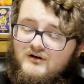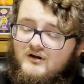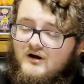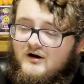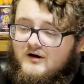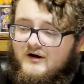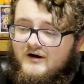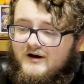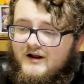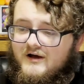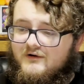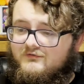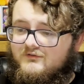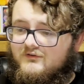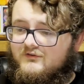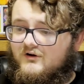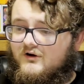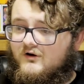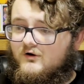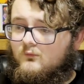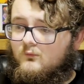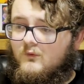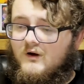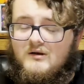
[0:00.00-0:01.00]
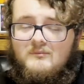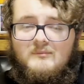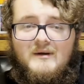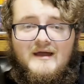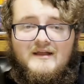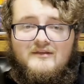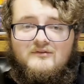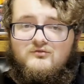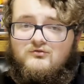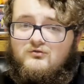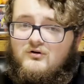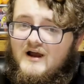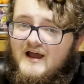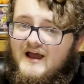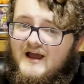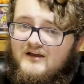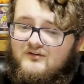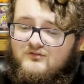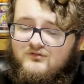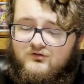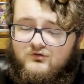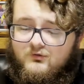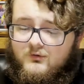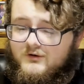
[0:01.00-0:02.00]
are enough to turn one man's
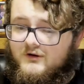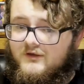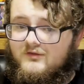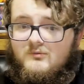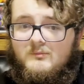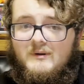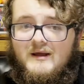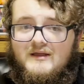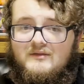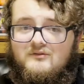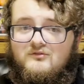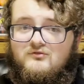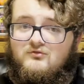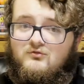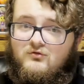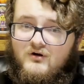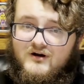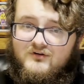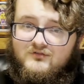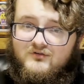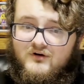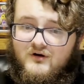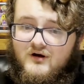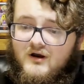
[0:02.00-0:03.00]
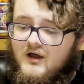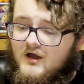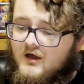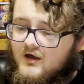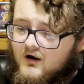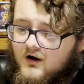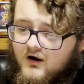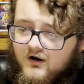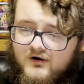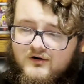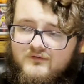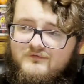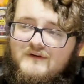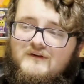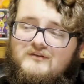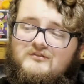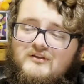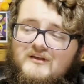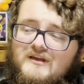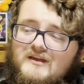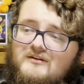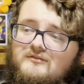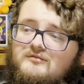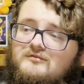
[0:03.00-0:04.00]
trash into another man's treasure,
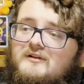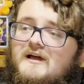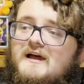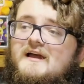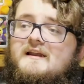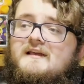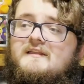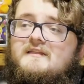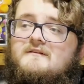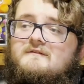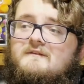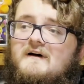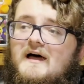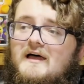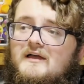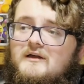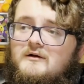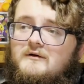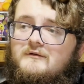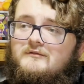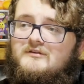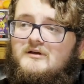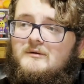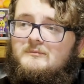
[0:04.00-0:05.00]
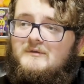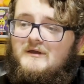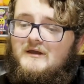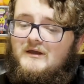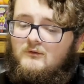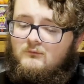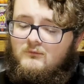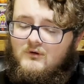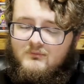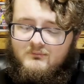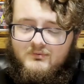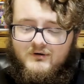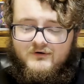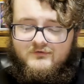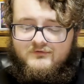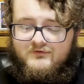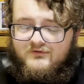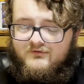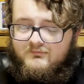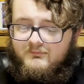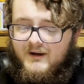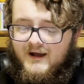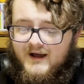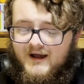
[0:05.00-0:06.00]
artificially inflating the value of something in one
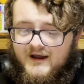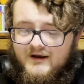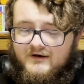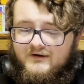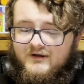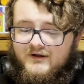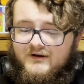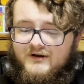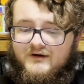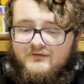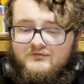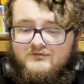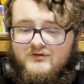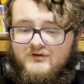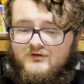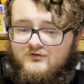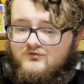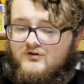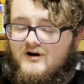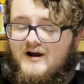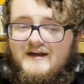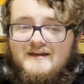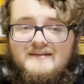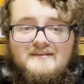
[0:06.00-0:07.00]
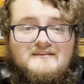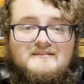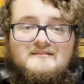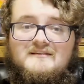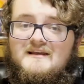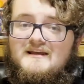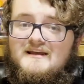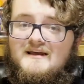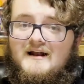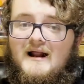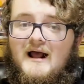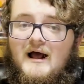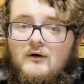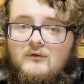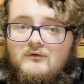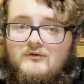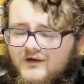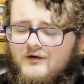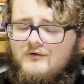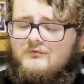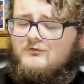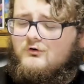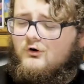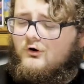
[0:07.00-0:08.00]
person's mind enough to try and seek it out.
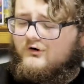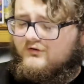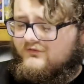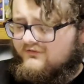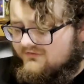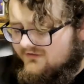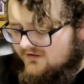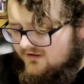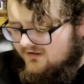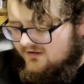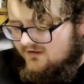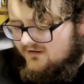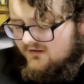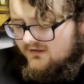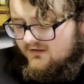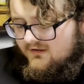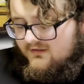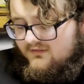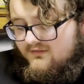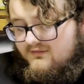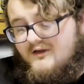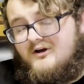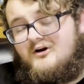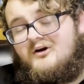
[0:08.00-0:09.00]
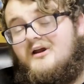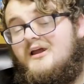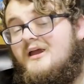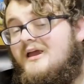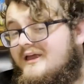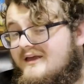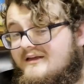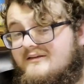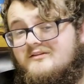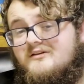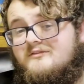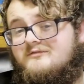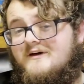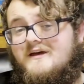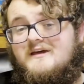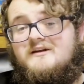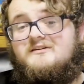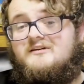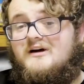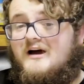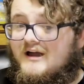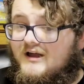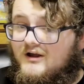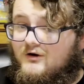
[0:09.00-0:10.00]
Of course, there is a Venn
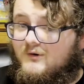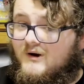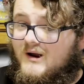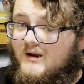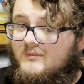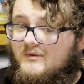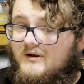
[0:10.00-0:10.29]
diagram